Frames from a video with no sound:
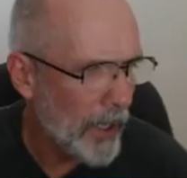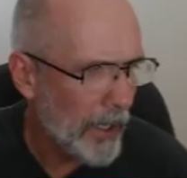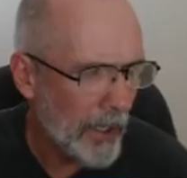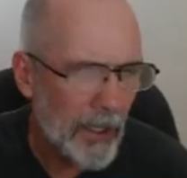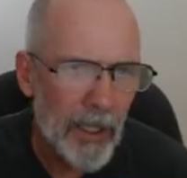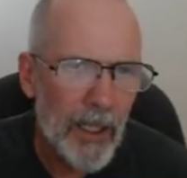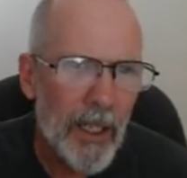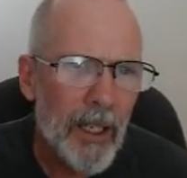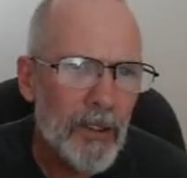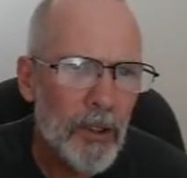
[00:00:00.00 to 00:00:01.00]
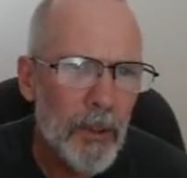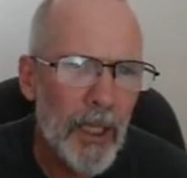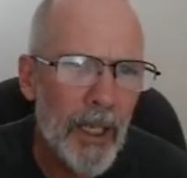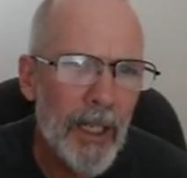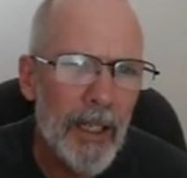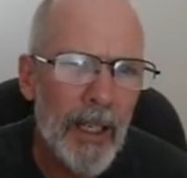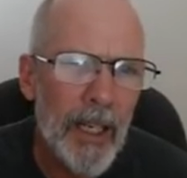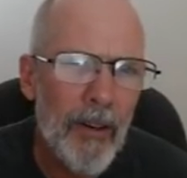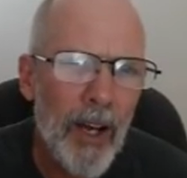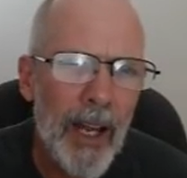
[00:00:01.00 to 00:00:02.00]
Rene. To begin,
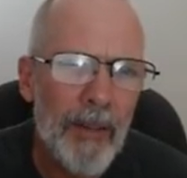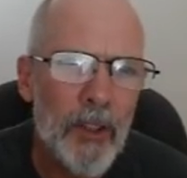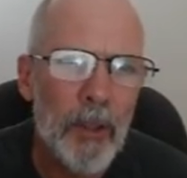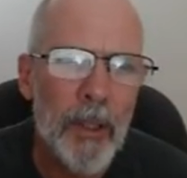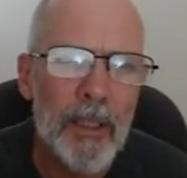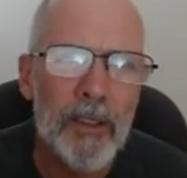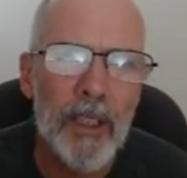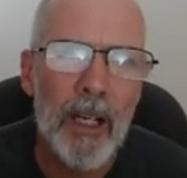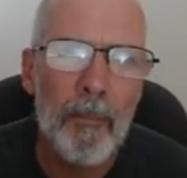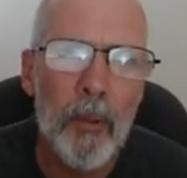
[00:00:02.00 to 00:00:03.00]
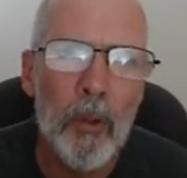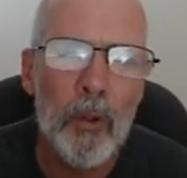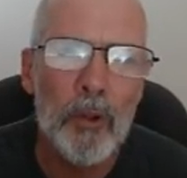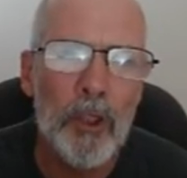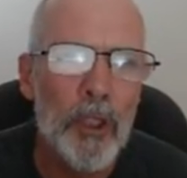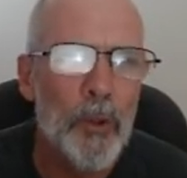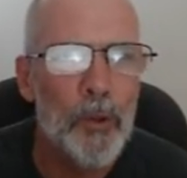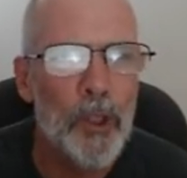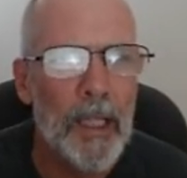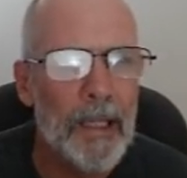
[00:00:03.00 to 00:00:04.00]
here I have some examples
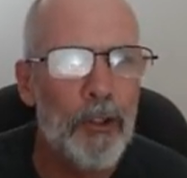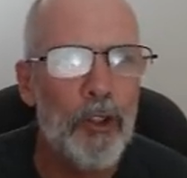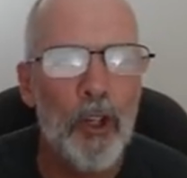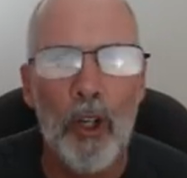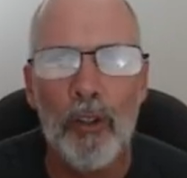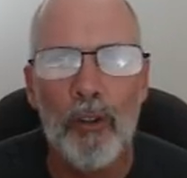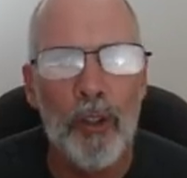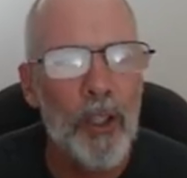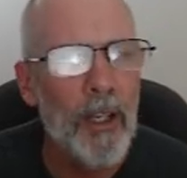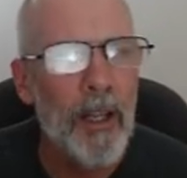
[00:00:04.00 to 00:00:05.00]
using should